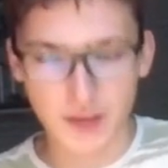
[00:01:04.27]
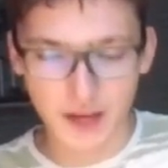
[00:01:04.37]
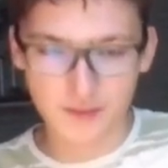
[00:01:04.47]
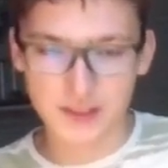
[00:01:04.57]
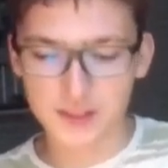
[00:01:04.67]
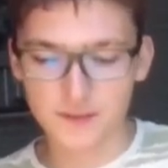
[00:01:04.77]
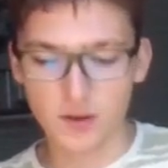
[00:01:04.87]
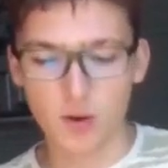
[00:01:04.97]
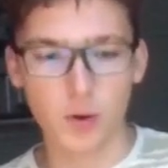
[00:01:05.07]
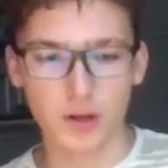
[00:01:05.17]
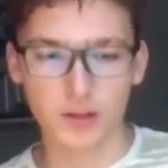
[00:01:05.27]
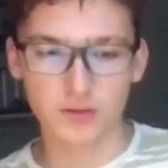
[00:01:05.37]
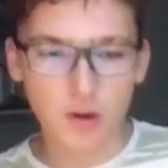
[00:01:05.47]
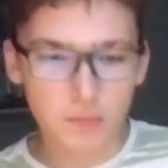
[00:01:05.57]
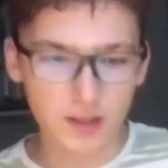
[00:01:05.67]
This is the whole point.
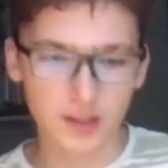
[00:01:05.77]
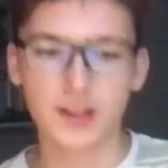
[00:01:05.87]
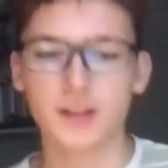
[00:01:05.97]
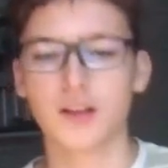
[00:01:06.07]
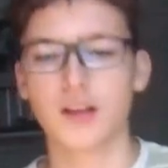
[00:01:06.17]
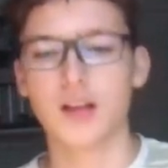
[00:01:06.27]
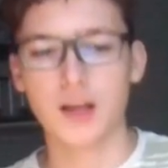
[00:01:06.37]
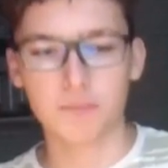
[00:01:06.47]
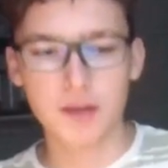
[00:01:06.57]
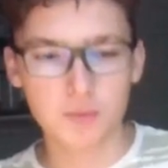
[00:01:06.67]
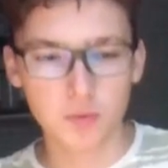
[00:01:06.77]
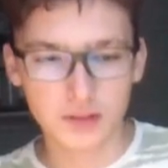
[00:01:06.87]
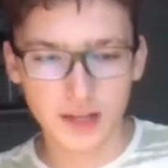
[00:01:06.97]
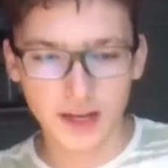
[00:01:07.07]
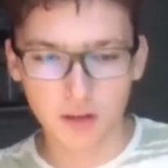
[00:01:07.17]
Normally, people
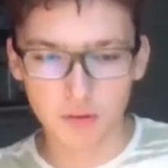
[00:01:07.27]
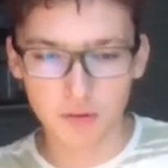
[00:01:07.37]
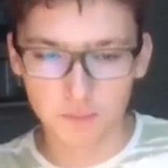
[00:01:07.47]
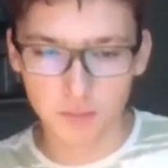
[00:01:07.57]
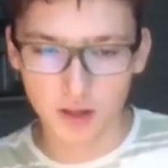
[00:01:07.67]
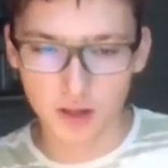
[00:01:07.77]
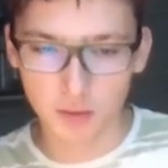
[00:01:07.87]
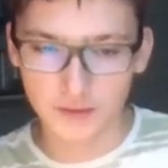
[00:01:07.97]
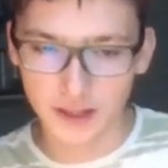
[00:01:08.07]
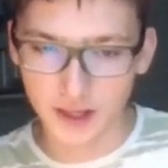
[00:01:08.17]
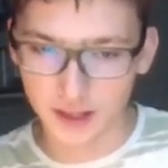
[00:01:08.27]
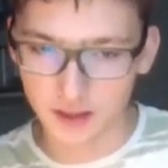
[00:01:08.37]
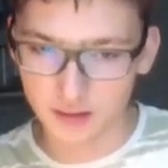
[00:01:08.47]
take with a, uh, with a knight.